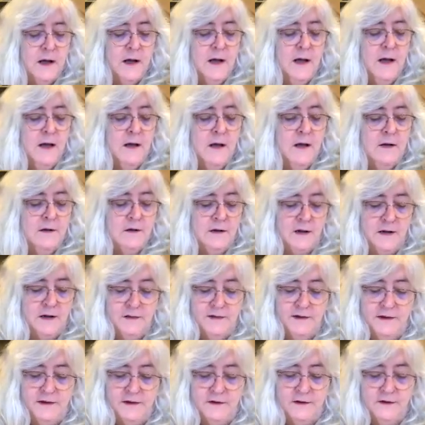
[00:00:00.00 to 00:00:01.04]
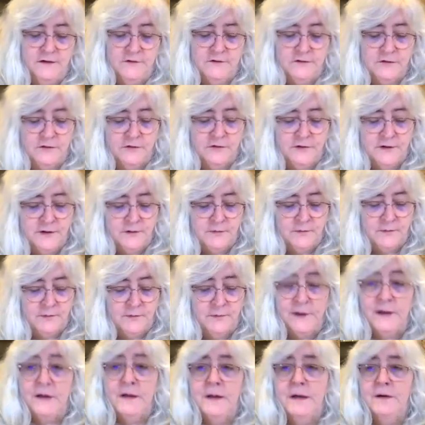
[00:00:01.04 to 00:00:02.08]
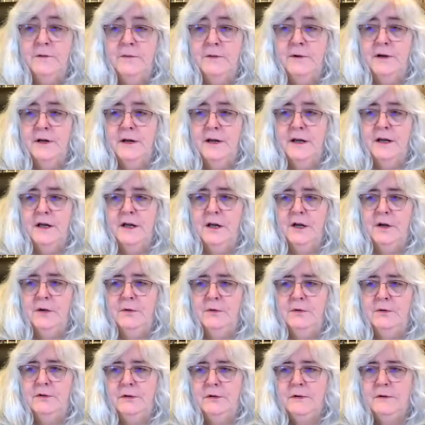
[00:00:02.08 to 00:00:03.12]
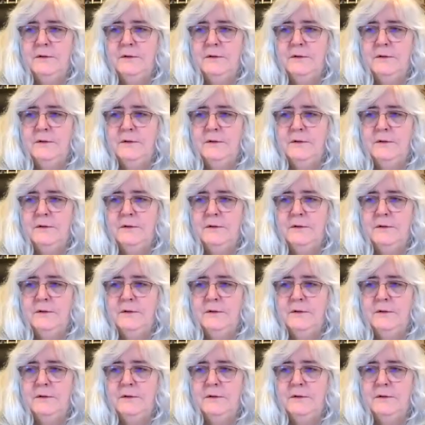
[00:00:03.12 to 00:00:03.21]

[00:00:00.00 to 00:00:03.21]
And I think these turned out really, really cute.